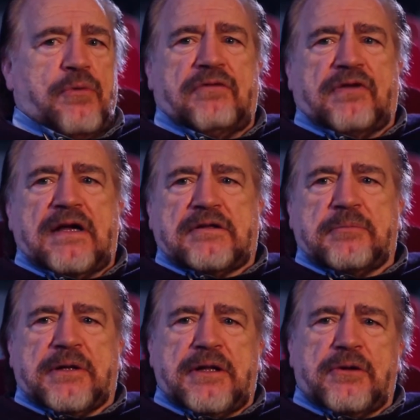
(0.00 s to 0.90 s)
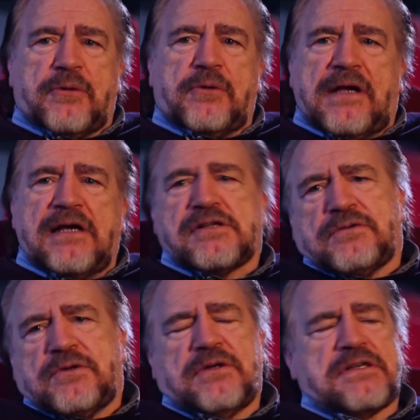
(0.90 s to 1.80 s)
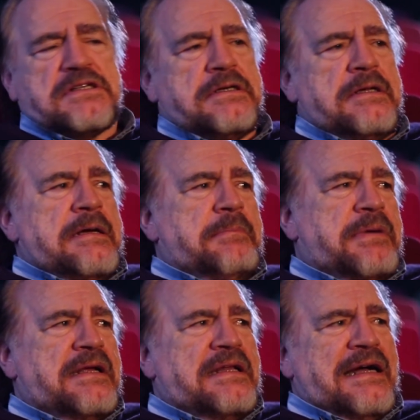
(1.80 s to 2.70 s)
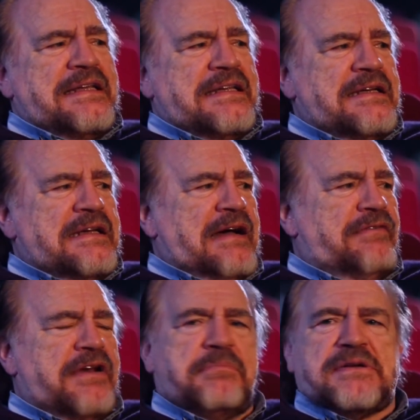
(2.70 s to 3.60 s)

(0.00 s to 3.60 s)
would have liked to play the role, yes, of course, but I didn't have any